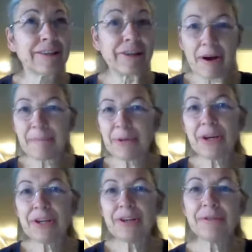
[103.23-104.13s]
not be
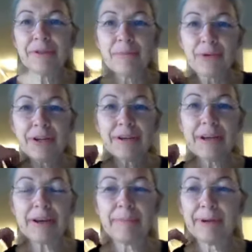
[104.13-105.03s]
on here in the morning,
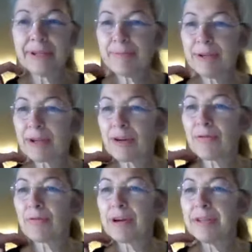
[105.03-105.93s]
but it's been a
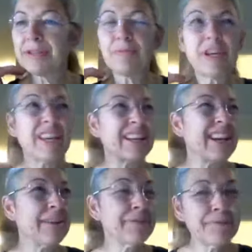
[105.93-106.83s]
crazy week, and I
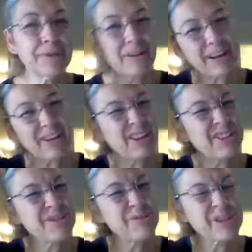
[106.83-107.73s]
have to figure out a
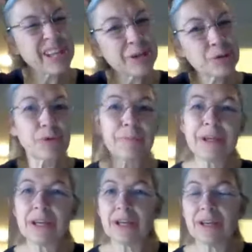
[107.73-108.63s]
new schedule
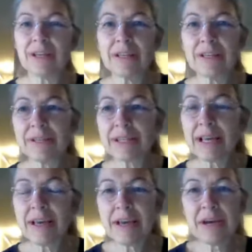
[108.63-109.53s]
because
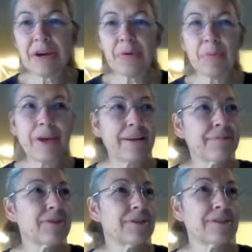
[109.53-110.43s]
we
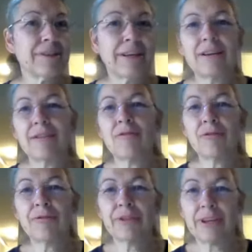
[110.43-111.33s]
have to get
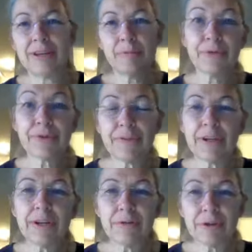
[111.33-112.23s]
all the animals
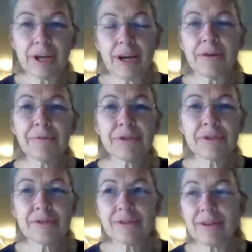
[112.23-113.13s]
fed here at the
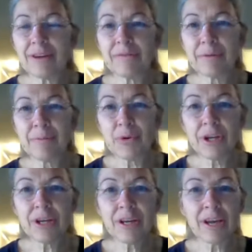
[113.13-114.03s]
house every
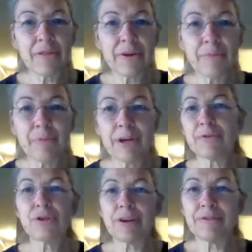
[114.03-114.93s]
morning, and then we have to
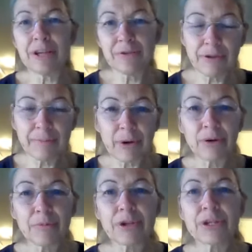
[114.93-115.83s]
drive down to the
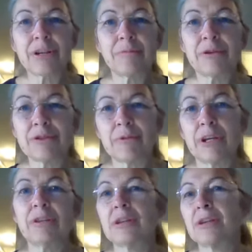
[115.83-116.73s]
barn, which is 10 minutes
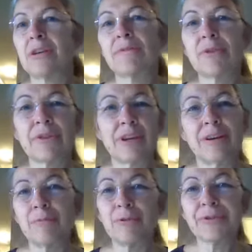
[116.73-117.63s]
away, and take care of all the
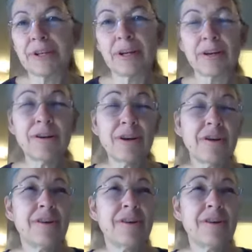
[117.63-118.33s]
animals there.